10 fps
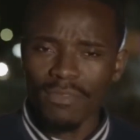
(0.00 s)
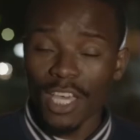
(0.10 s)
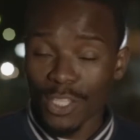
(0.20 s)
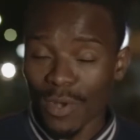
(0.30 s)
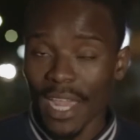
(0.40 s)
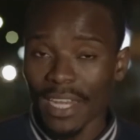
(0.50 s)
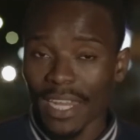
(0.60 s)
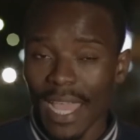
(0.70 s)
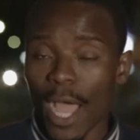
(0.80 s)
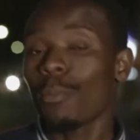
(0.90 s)
That's right.
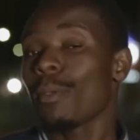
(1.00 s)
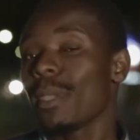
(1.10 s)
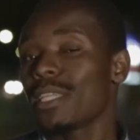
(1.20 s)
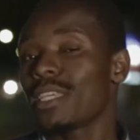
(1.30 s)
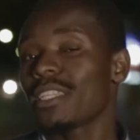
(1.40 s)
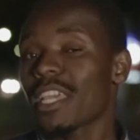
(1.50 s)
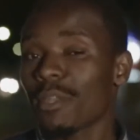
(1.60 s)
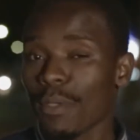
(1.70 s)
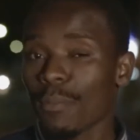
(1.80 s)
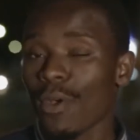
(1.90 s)
I'll be meeting
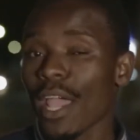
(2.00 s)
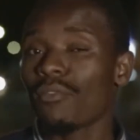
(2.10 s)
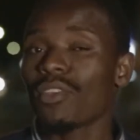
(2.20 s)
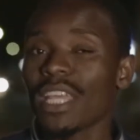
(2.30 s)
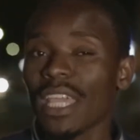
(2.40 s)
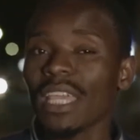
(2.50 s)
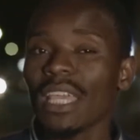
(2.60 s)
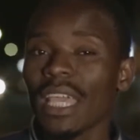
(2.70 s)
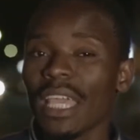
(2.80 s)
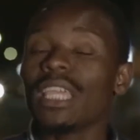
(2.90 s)
10 people every day
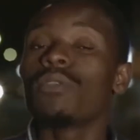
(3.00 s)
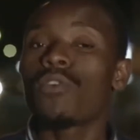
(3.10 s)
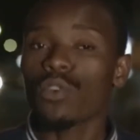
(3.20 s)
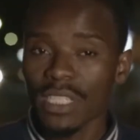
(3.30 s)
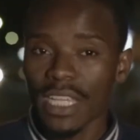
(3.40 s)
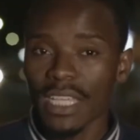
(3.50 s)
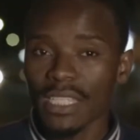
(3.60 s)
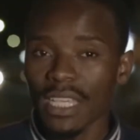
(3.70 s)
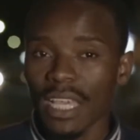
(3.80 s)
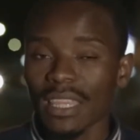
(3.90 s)
in 40 days.